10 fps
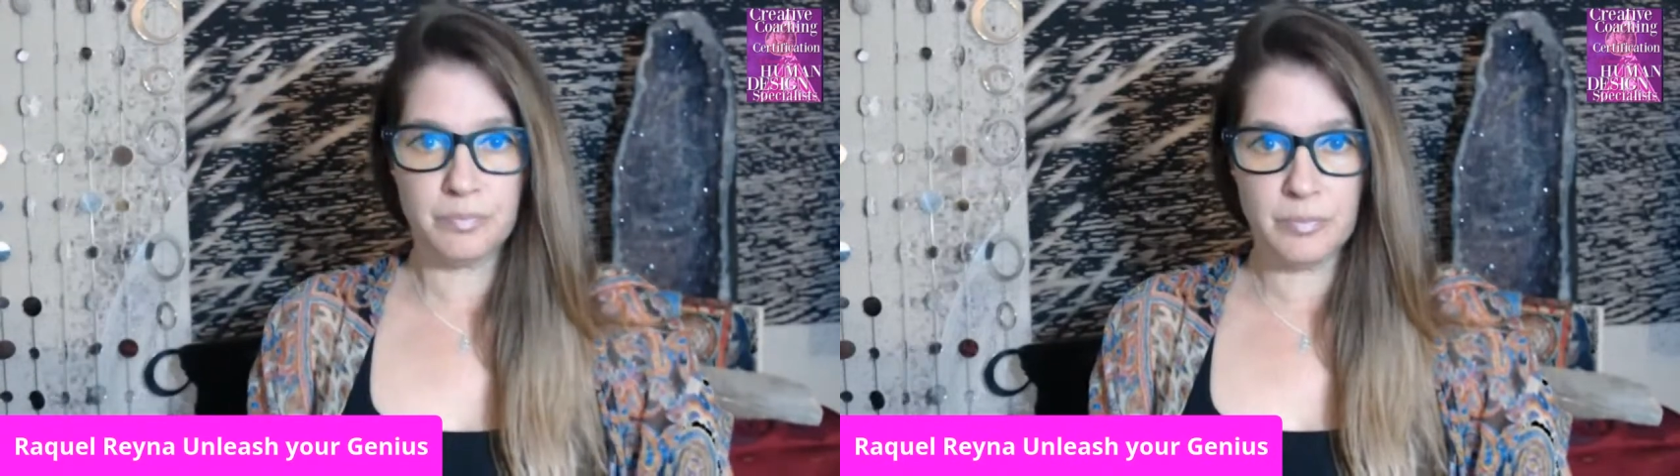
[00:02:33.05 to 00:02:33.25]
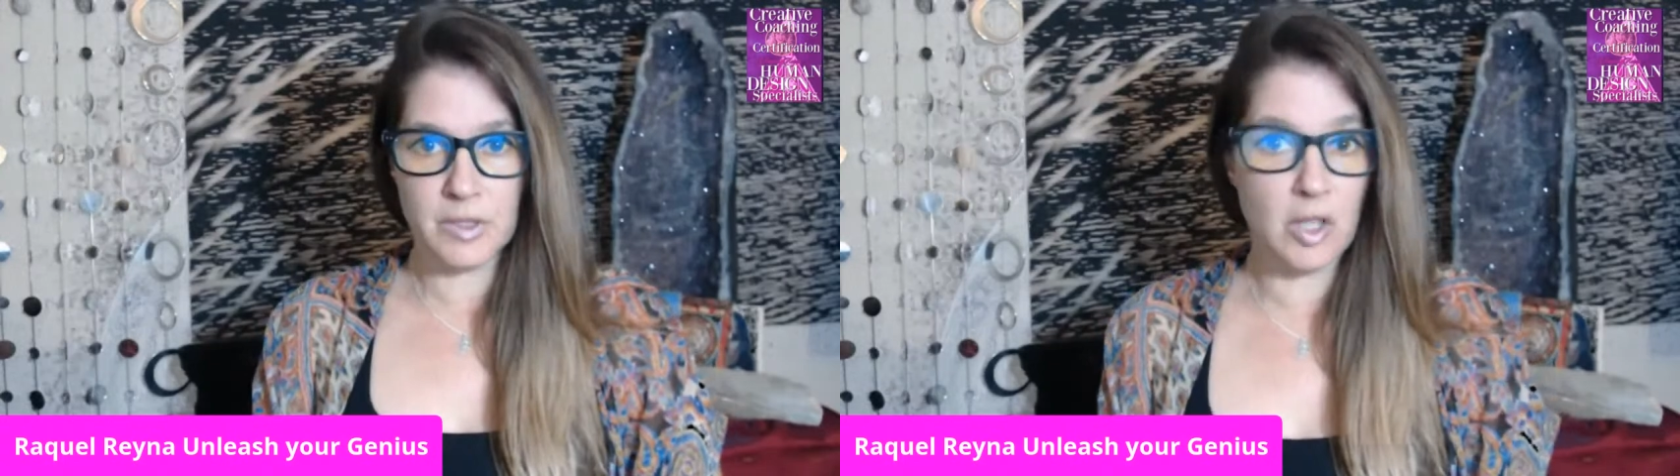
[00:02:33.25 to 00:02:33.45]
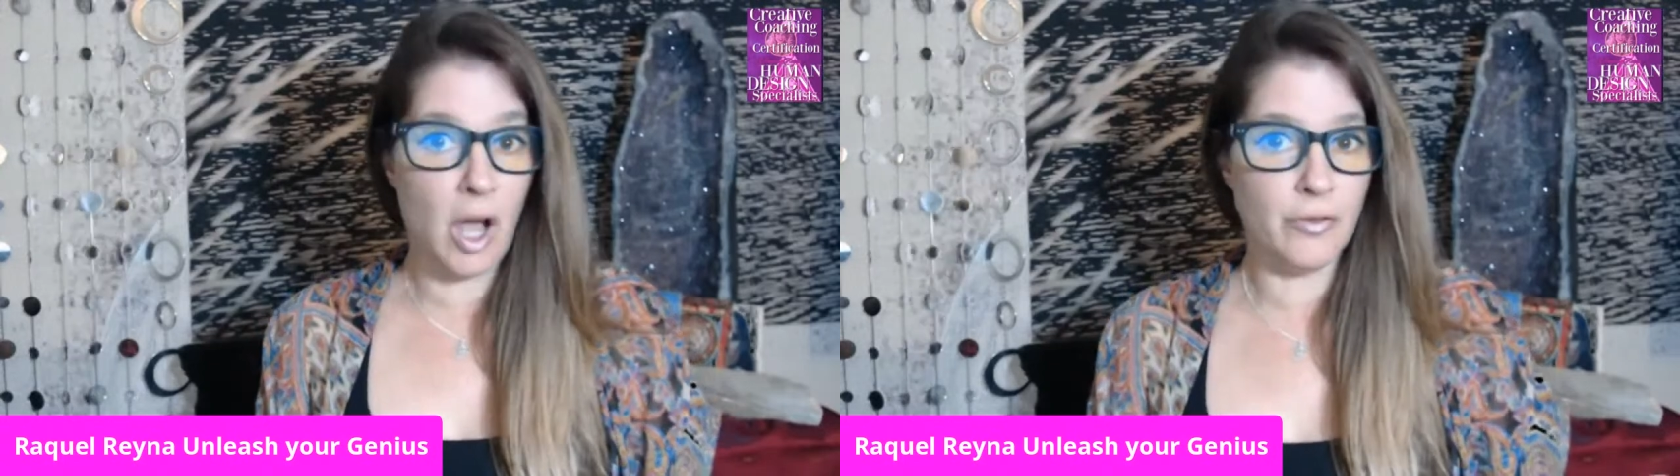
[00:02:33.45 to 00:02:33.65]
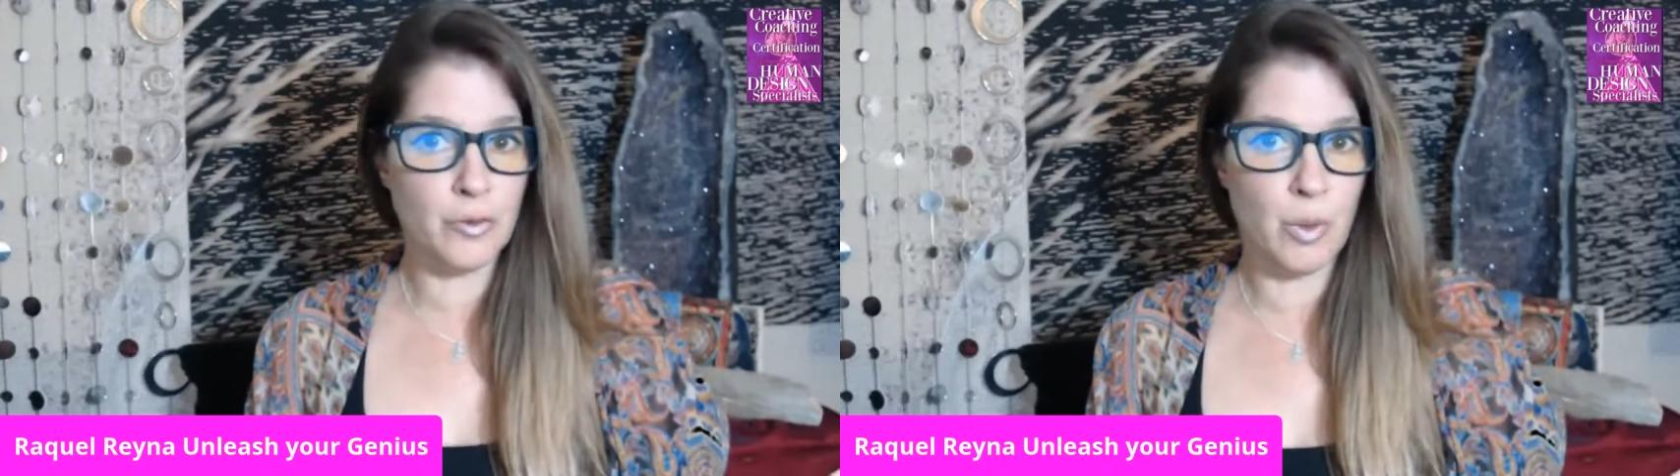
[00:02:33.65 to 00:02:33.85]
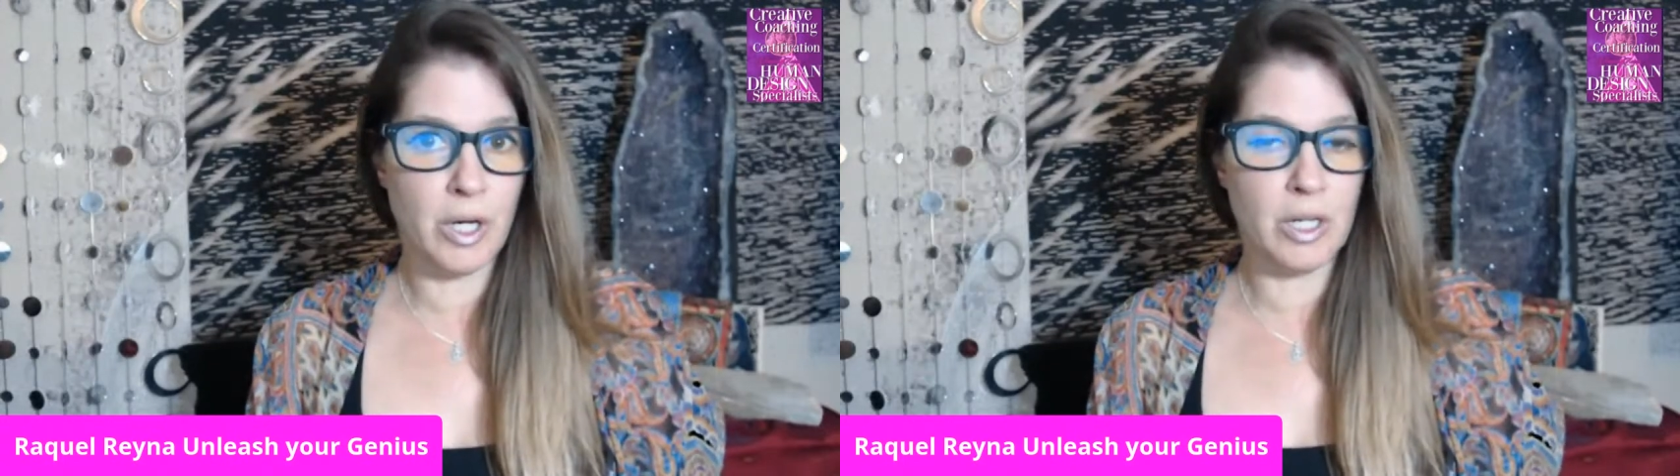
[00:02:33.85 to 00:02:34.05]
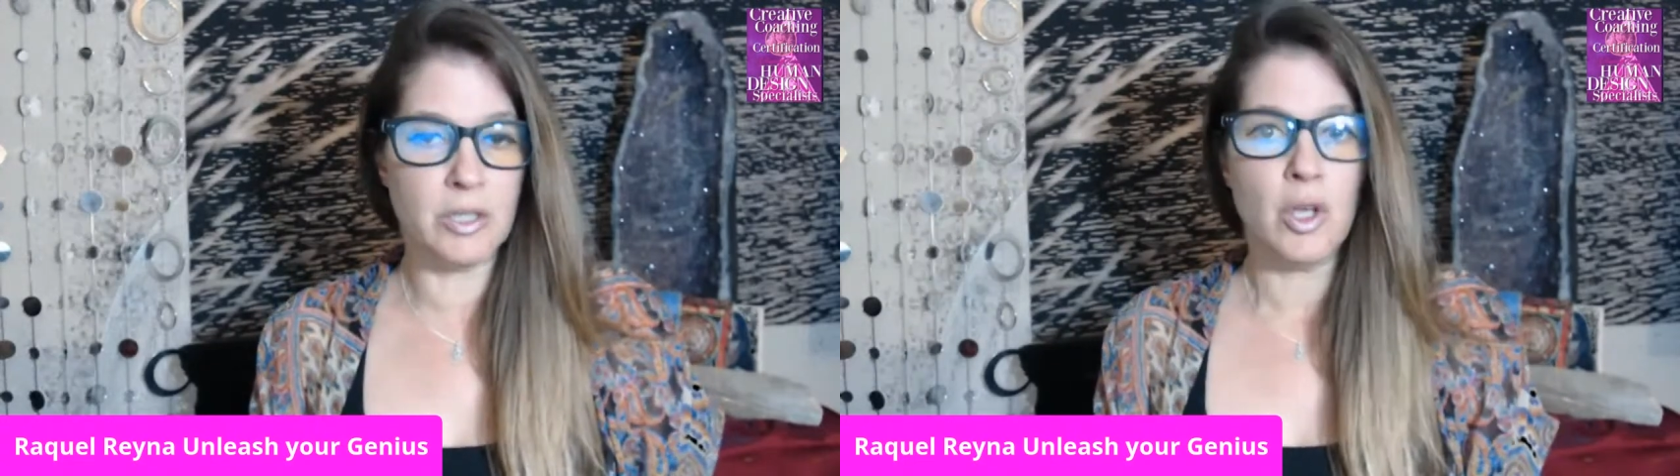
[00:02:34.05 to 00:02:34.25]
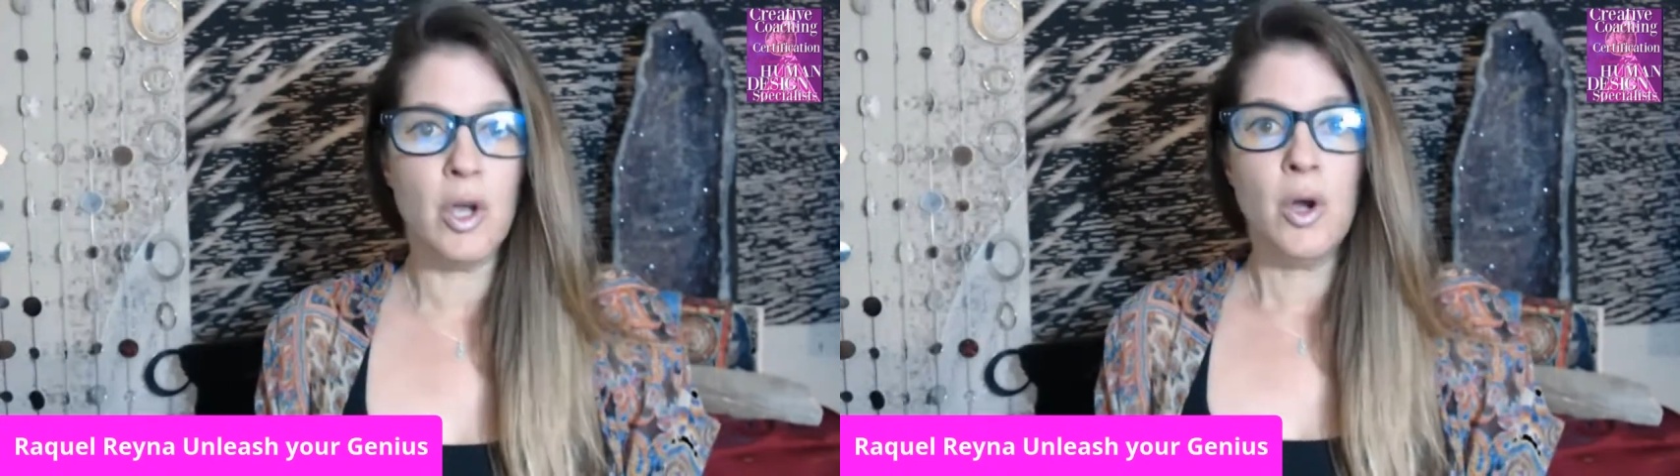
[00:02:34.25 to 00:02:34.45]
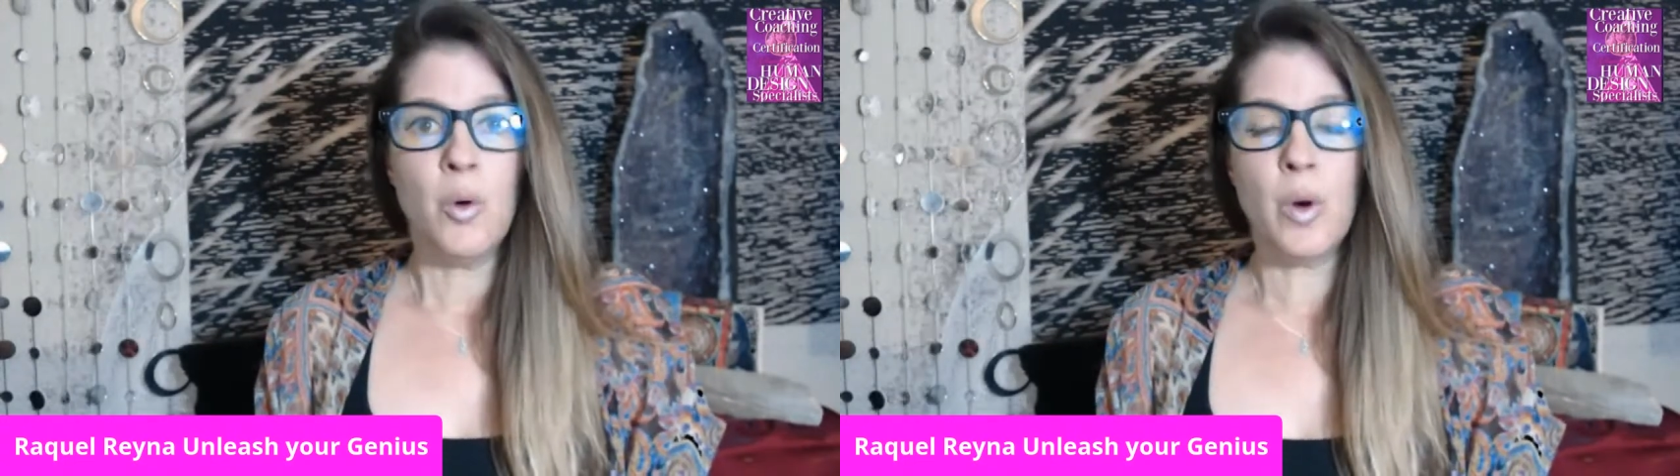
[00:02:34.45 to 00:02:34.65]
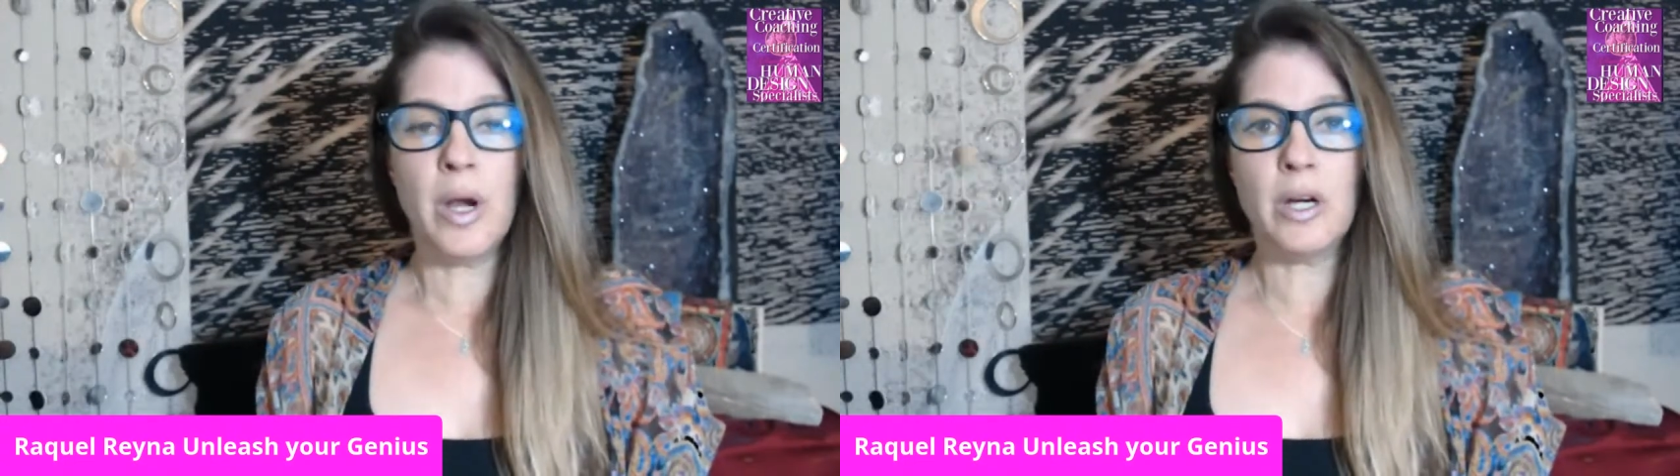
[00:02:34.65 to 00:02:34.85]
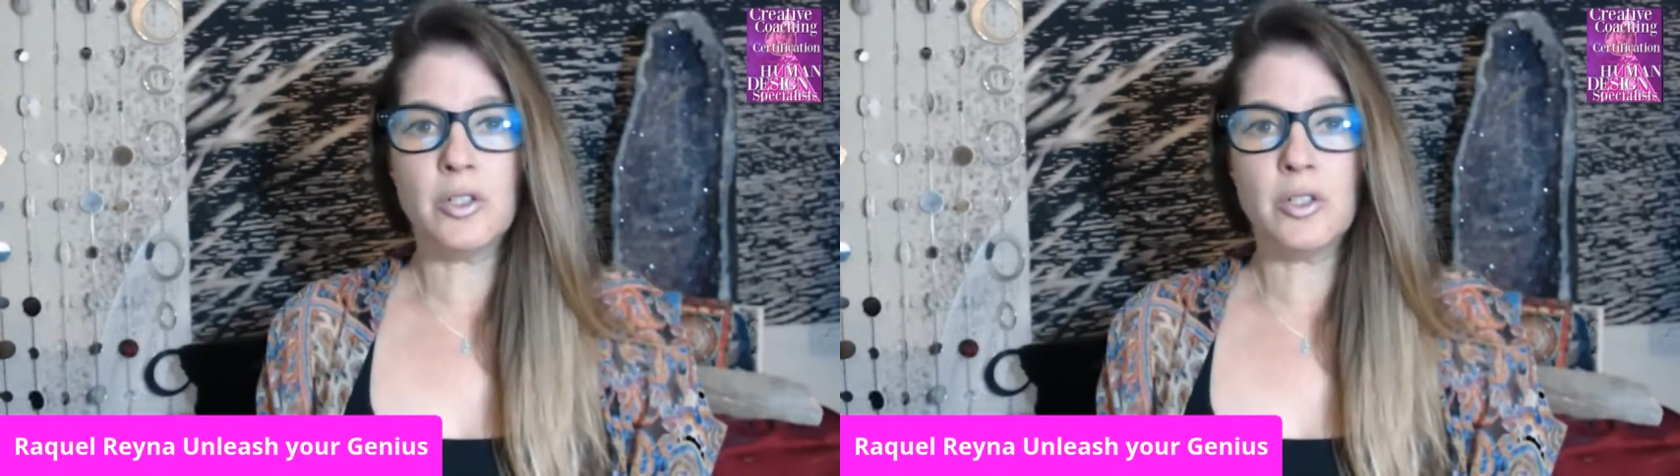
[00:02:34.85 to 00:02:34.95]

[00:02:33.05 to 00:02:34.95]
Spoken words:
softwares where